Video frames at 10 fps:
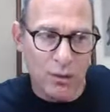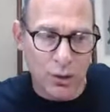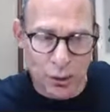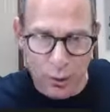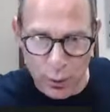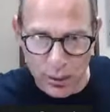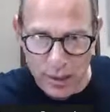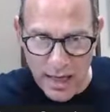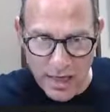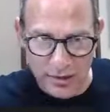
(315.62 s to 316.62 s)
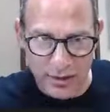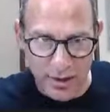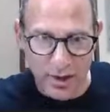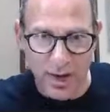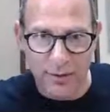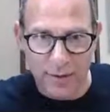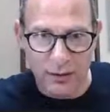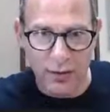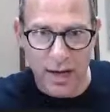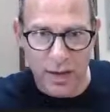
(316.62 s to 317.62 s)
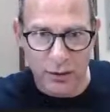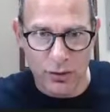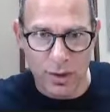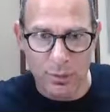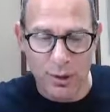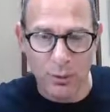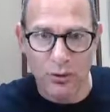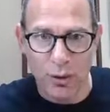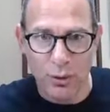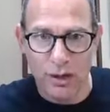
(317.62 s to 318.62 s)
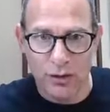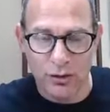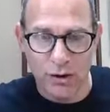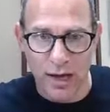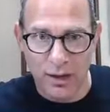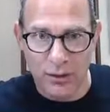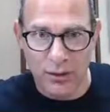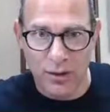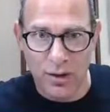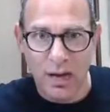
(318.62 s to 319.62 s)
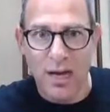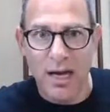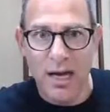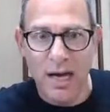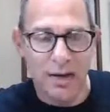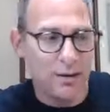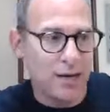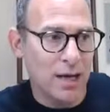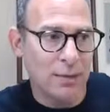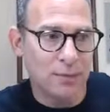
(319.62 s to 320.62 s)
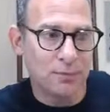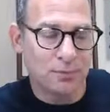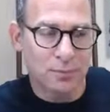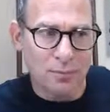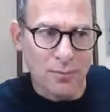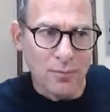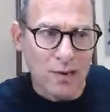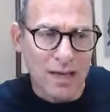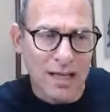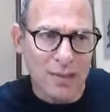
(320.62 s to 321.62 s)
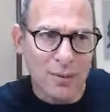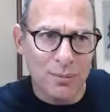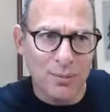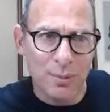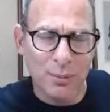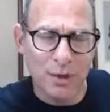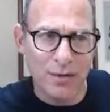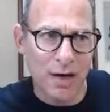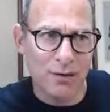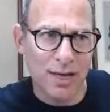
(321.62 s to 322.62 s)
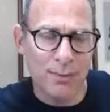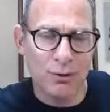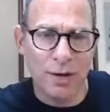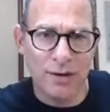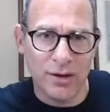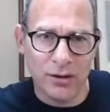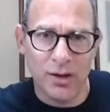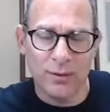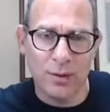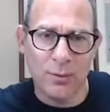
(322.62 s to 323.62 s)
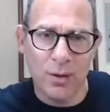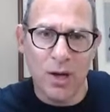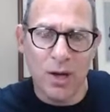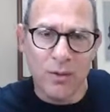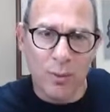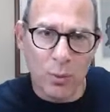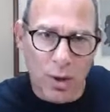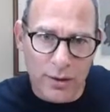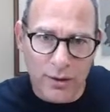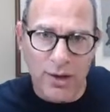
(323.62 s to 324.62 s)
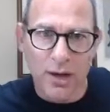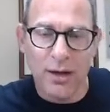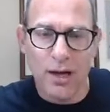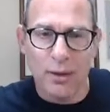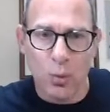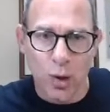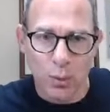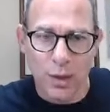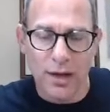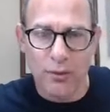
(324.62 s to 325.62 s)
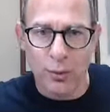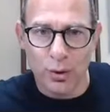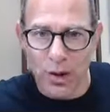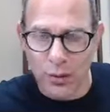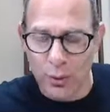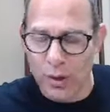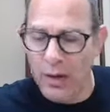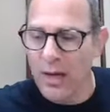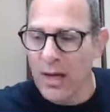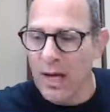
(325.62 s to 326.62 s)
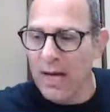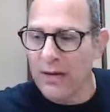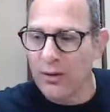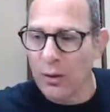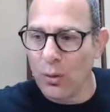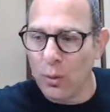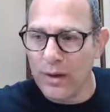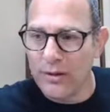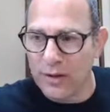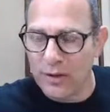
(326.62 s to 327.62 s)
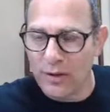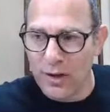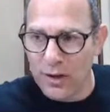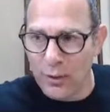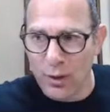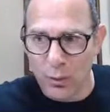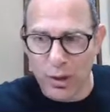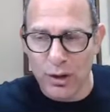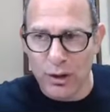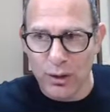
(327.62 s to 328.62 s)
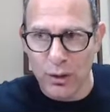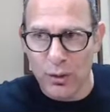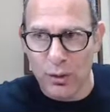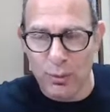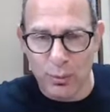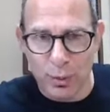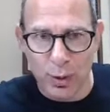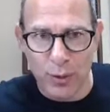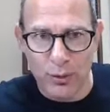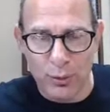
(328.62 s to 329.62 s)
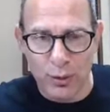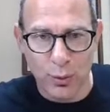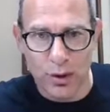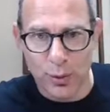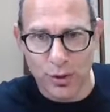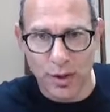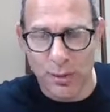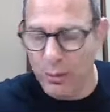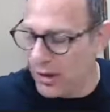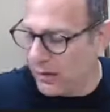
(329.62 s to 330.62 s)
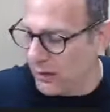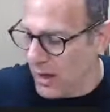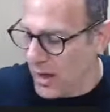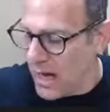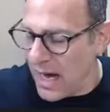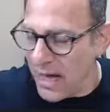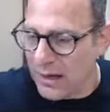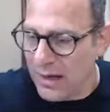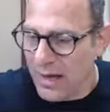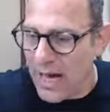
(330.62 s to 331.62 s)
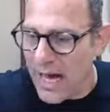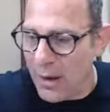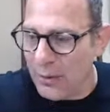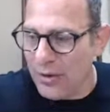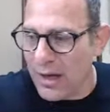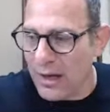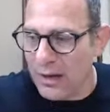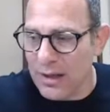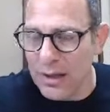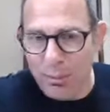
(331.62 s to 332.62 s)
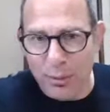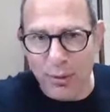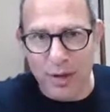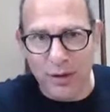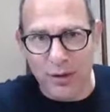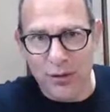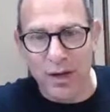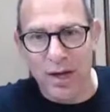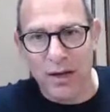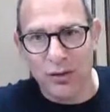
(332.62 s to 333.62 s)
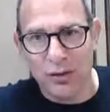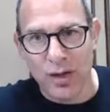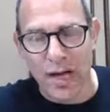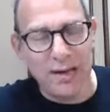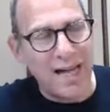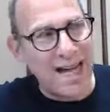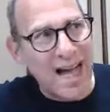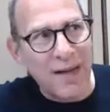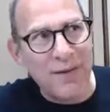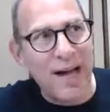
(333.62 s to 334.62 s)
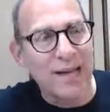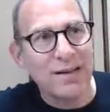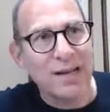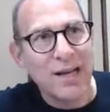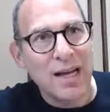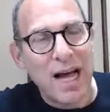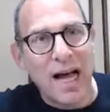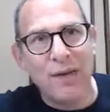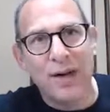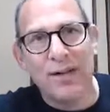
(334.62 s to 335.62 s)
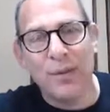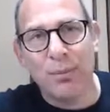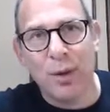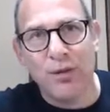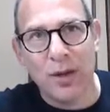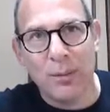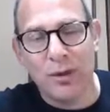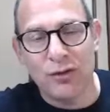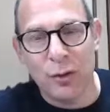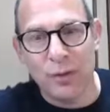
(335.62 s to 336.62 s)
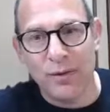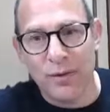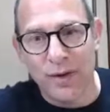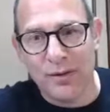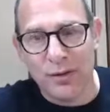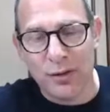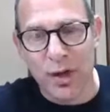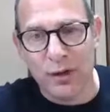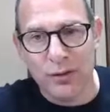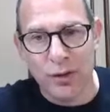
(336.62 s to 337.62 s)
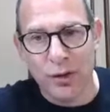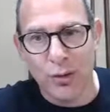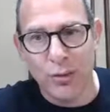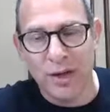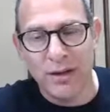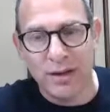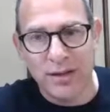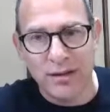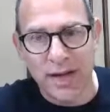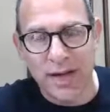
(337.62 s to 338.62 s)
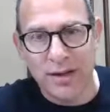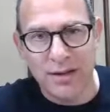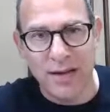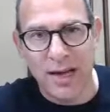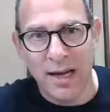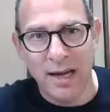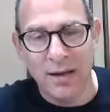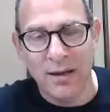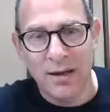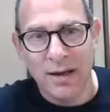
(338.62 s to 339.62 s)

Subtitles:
the only constant in life is change, and people don't like to change. And even people have a hard time transitioning from one thing and one way to another way. And so what's the secret? What do you propose when you're working with companies on how they implement the change? And I find that most companies don't invest long-term in the day-to-day